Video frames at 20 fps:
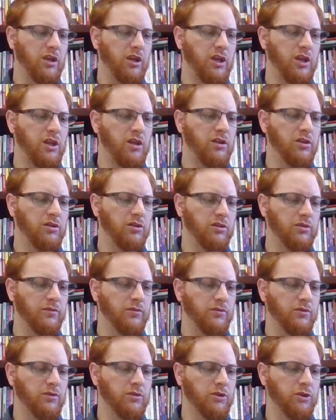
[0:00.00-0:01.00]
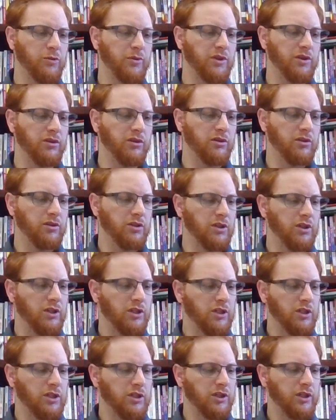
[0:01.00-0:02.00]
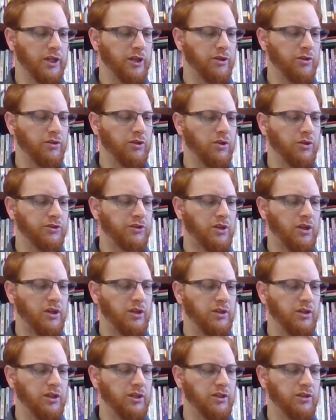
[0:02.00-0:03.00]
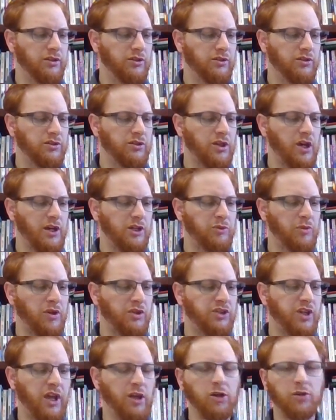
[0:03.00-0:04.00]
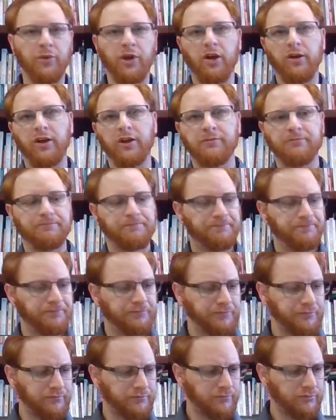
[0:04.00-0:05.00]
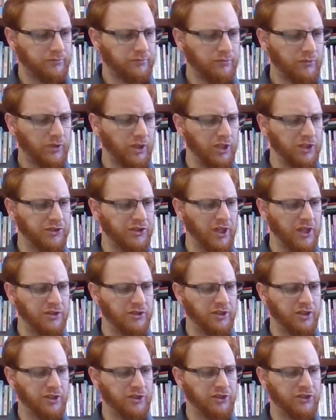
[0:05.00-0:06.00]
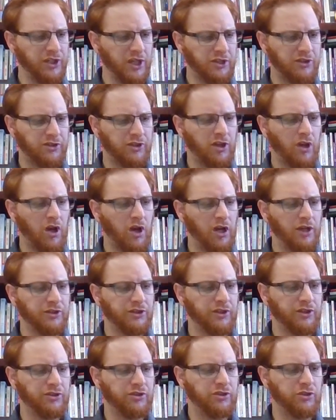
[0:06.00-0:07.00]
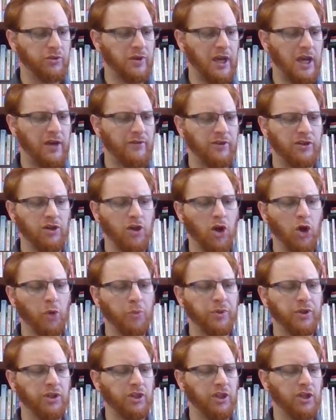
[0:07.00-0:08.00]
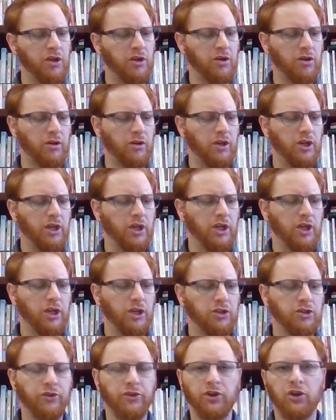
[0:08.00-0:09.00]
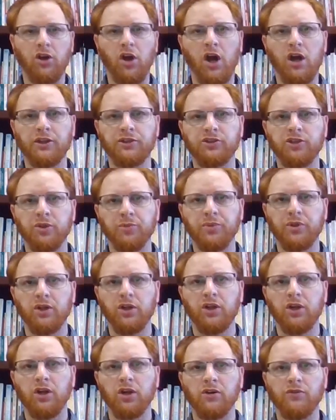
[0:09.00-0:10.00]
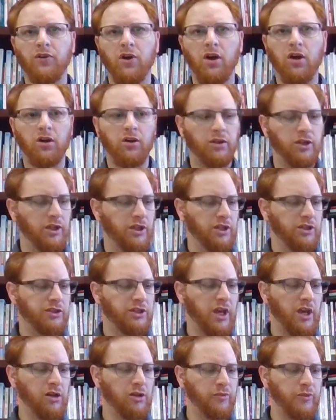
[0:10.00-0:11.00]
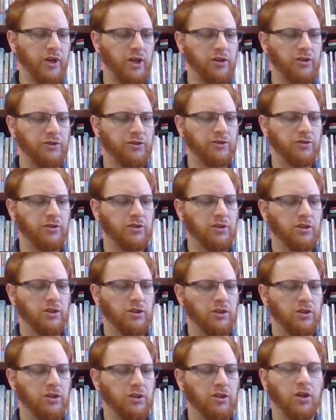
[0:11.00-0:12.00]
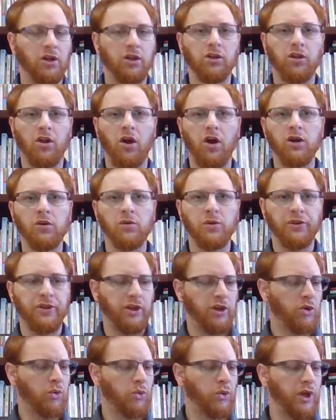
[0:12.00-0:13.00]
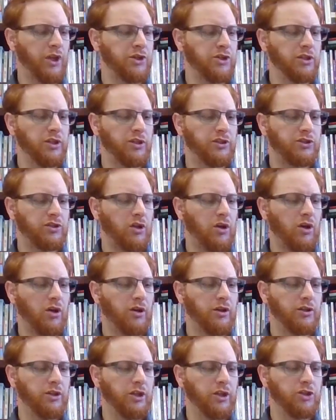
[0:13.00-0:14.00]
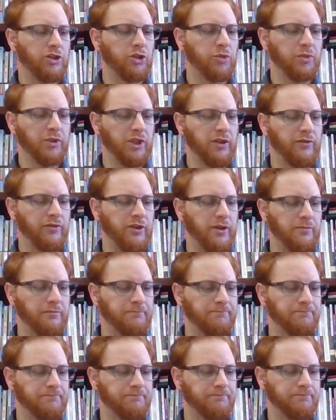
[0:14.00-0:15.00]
He, a little bit later, goes on and talks about talebearing. He says, "The sixth cause is to have an open ear to the gossip of all talebearers, along with a credulous heart to believe them."